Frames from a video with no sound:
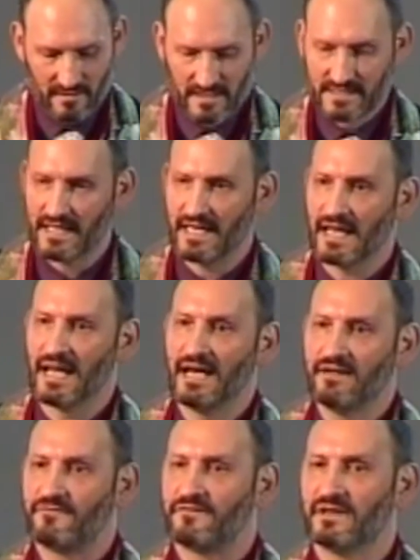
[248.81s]
is that
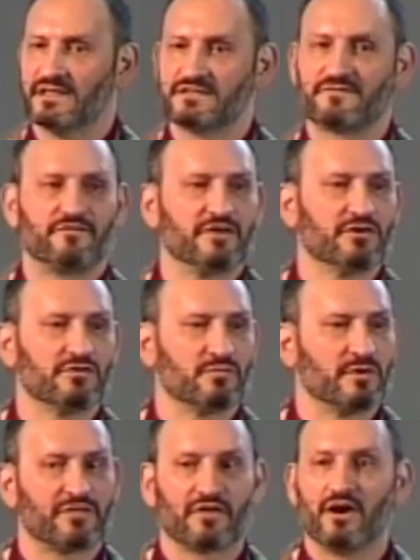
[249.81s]
life is filled
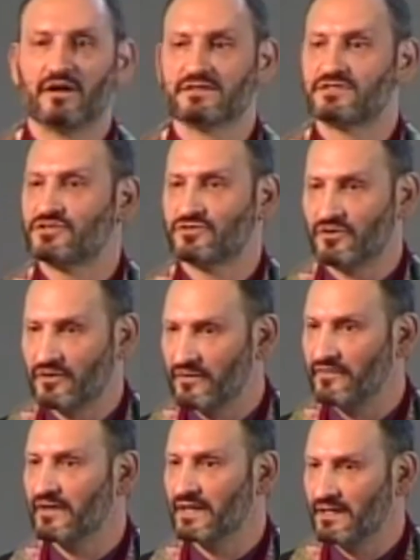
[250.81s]
with
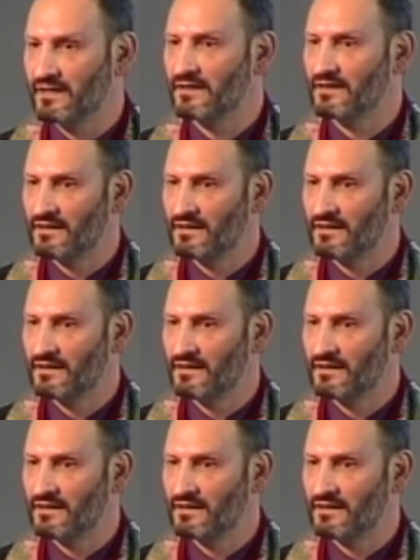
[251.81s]
uncertainty.